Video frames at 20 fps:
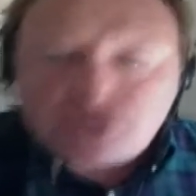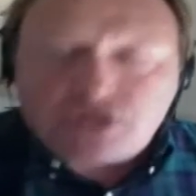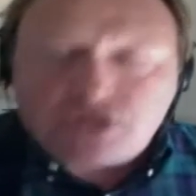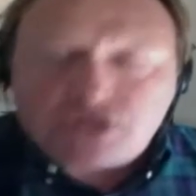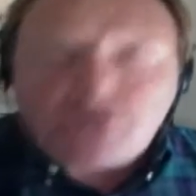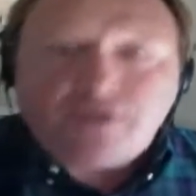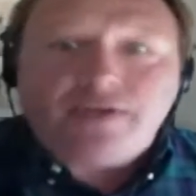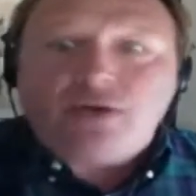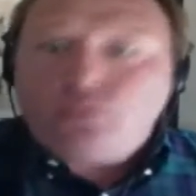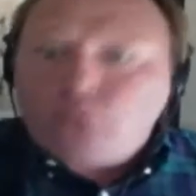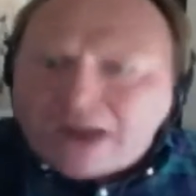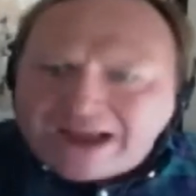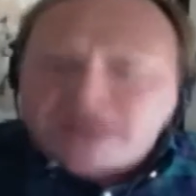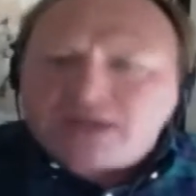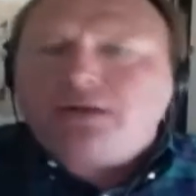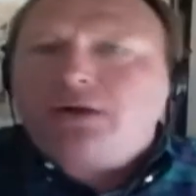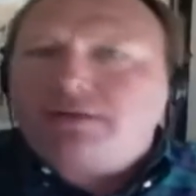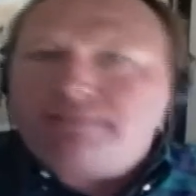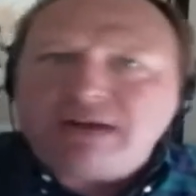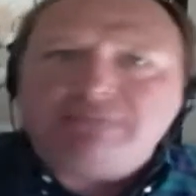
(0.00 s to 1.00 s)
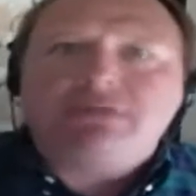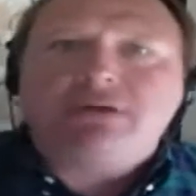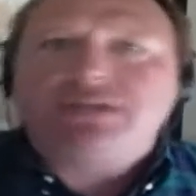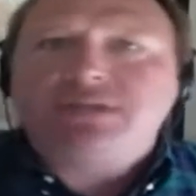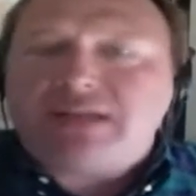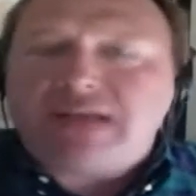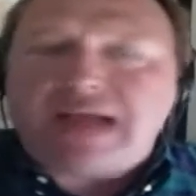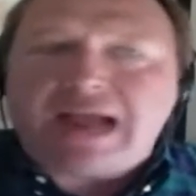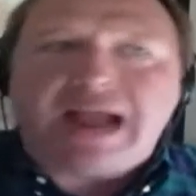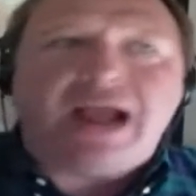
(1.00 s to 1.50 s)
so that regular
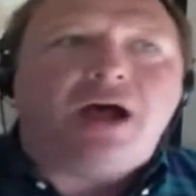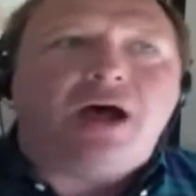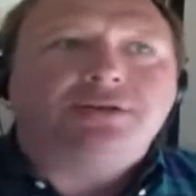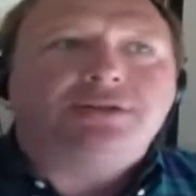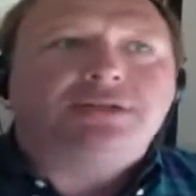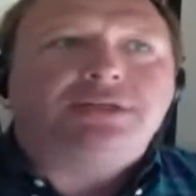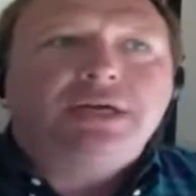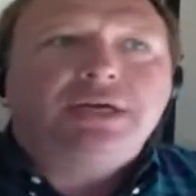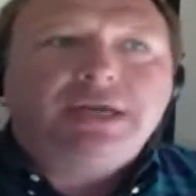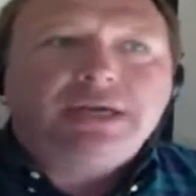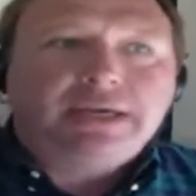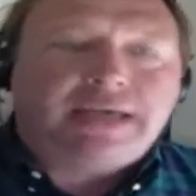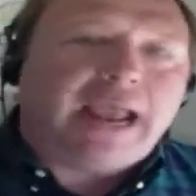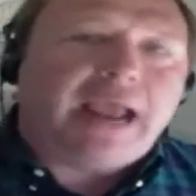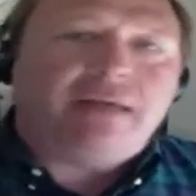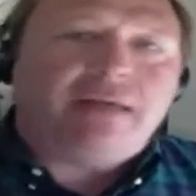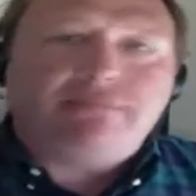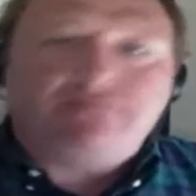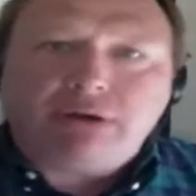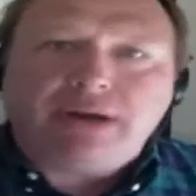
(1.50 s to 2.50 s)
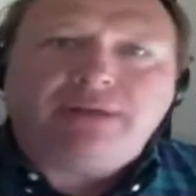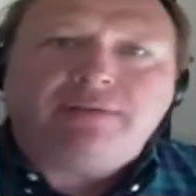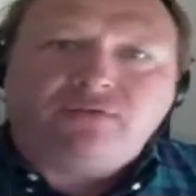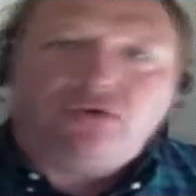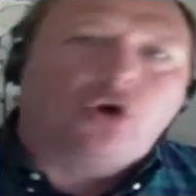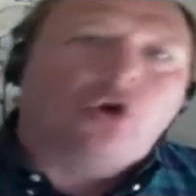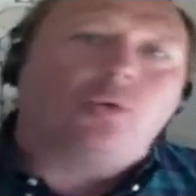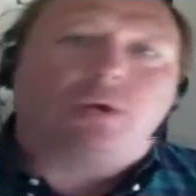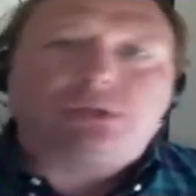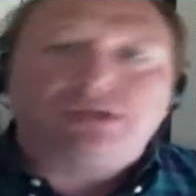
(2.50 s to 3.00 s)
members of the House can't
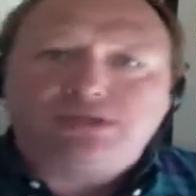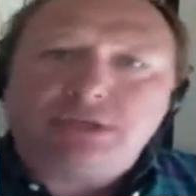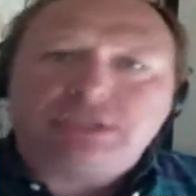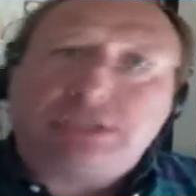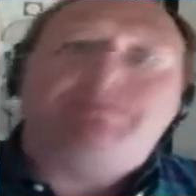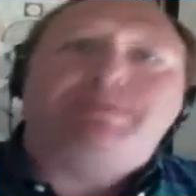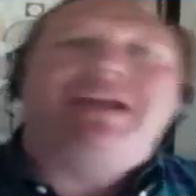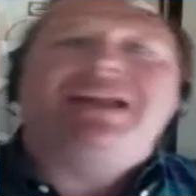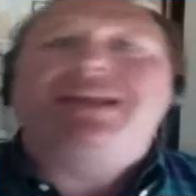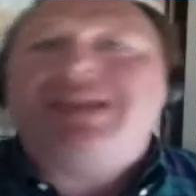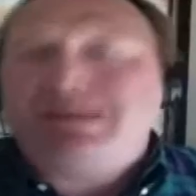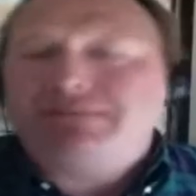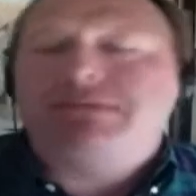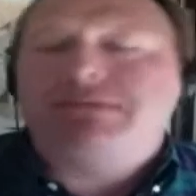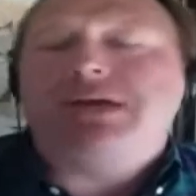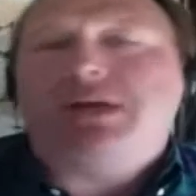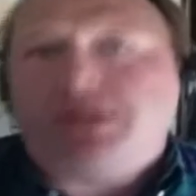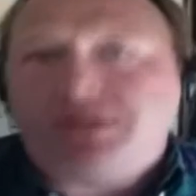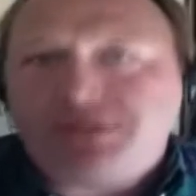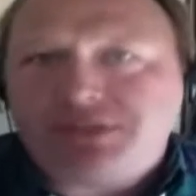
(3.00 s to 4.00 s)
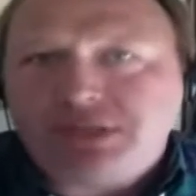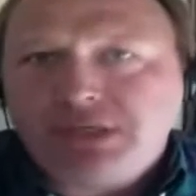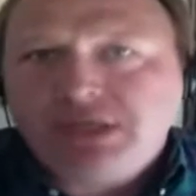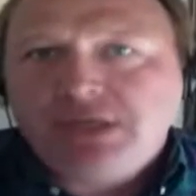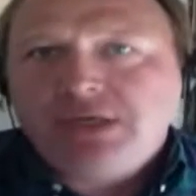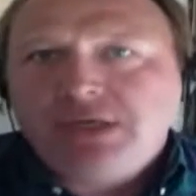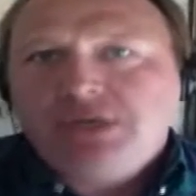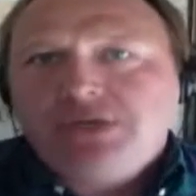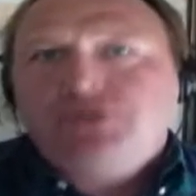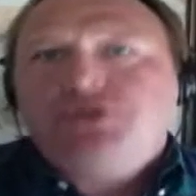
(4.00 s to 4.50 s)
bring forward the spending bills.
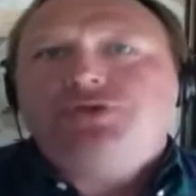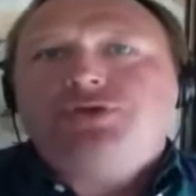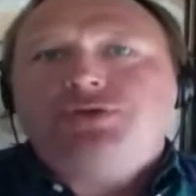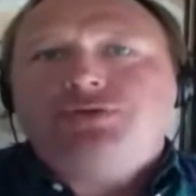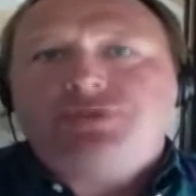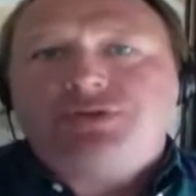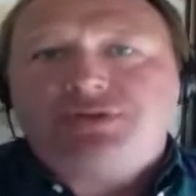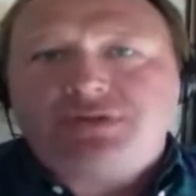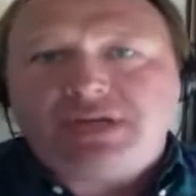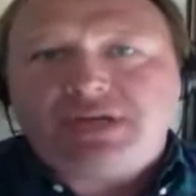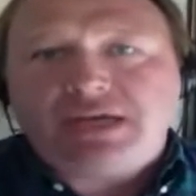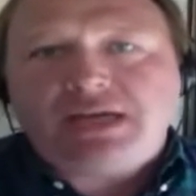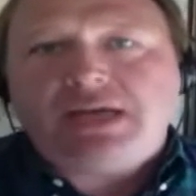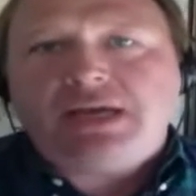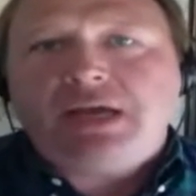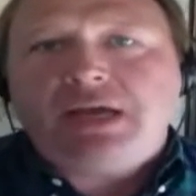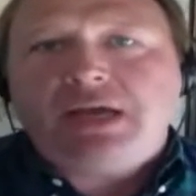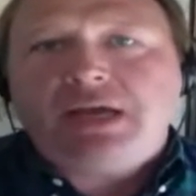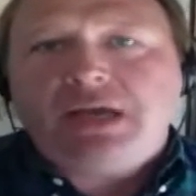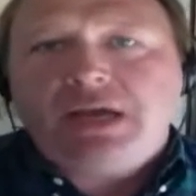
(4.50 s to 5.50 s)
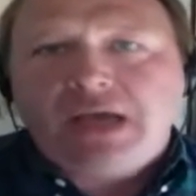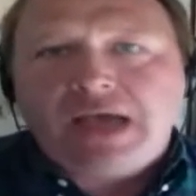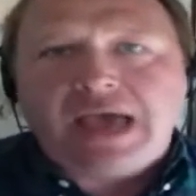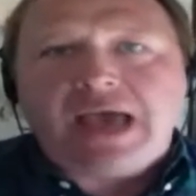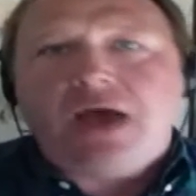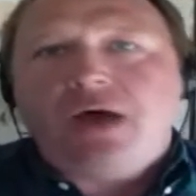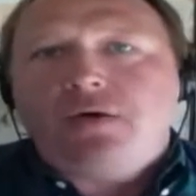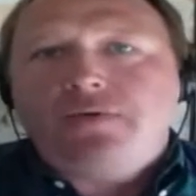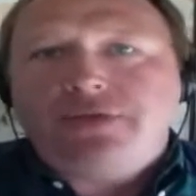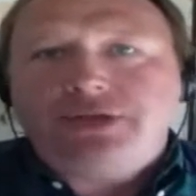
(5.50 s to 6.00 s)
Do you see
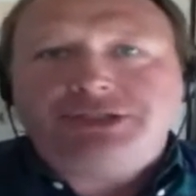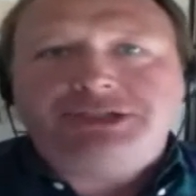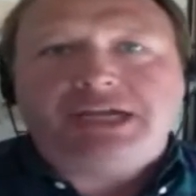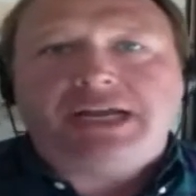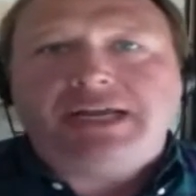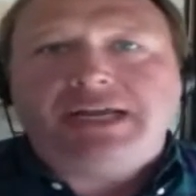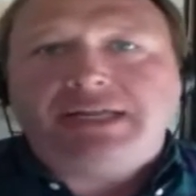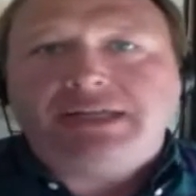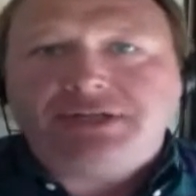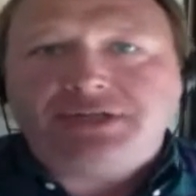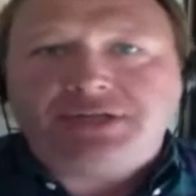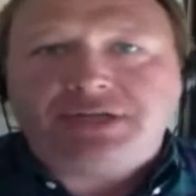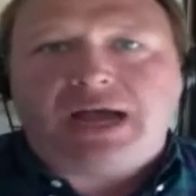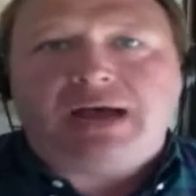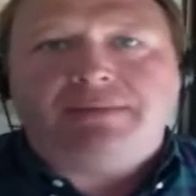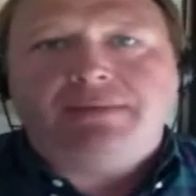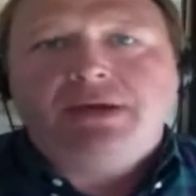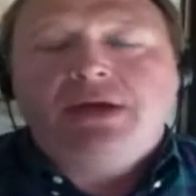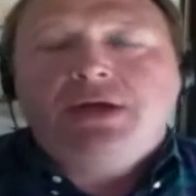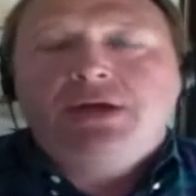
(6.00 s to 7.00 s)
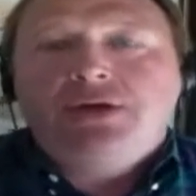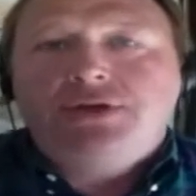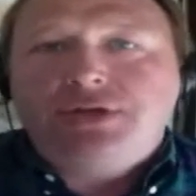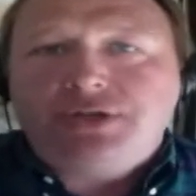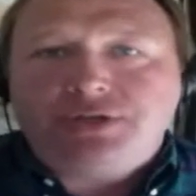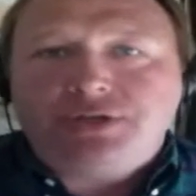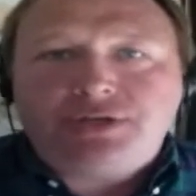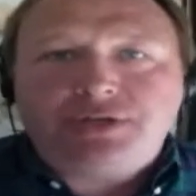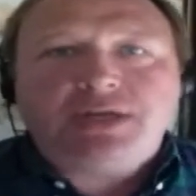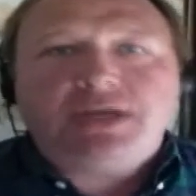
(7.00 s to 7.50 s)
how they're setting this up?
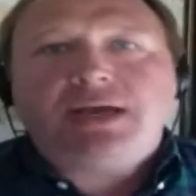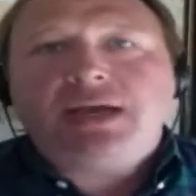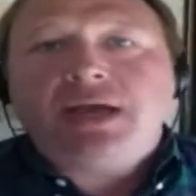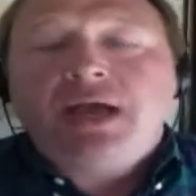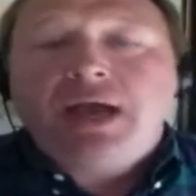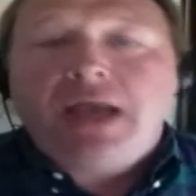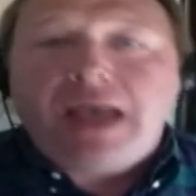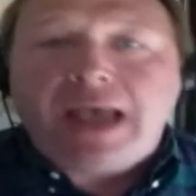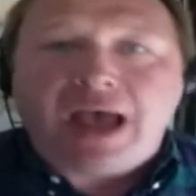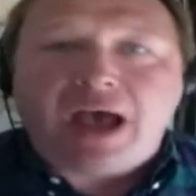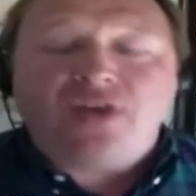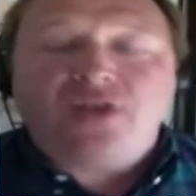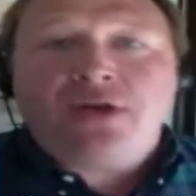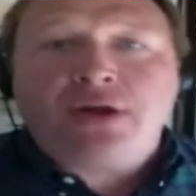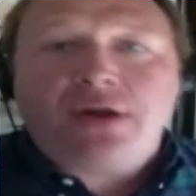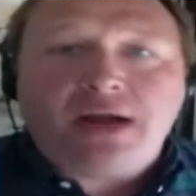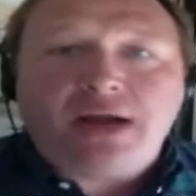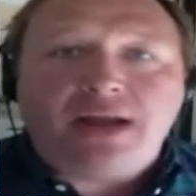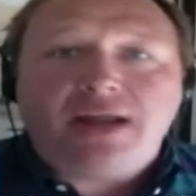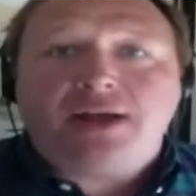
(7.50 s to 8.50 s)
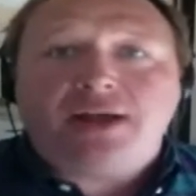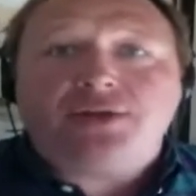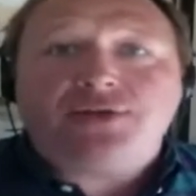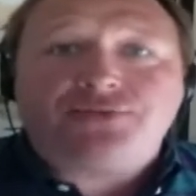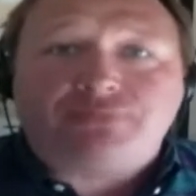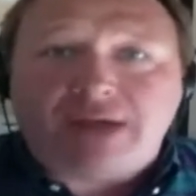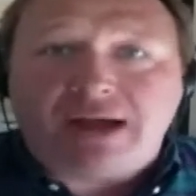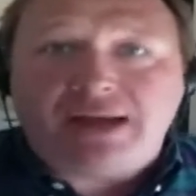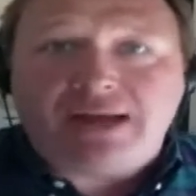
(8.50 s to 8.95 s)
Do you see how they're getting us